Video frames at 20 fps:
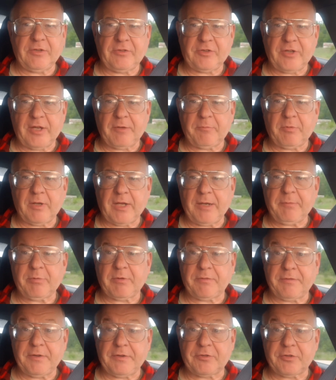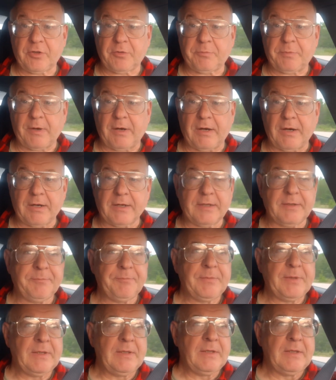Champlain Provincial Park.
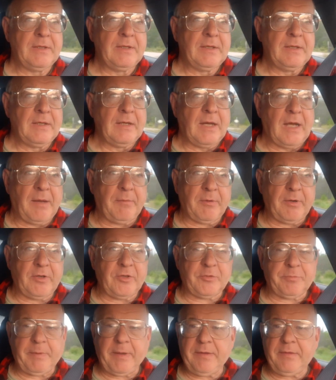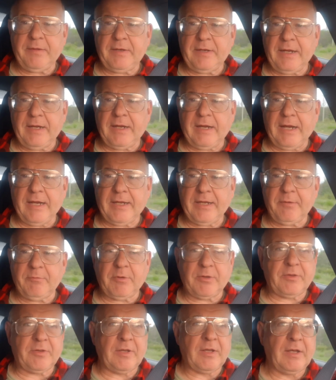I'm going to spend the day hiking
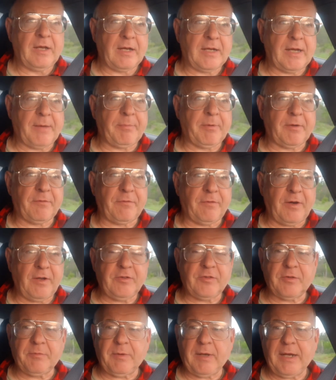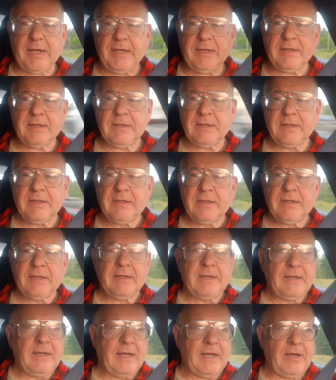with a couple of friends of mine,
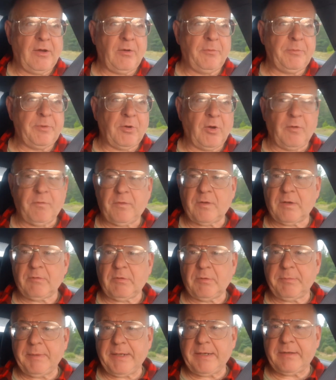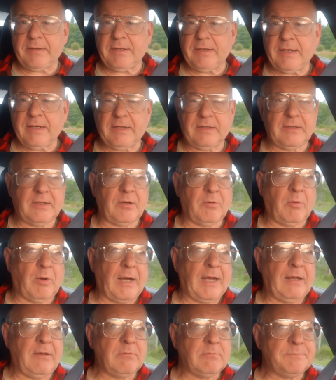and I hope we hopefully will meet in a little while.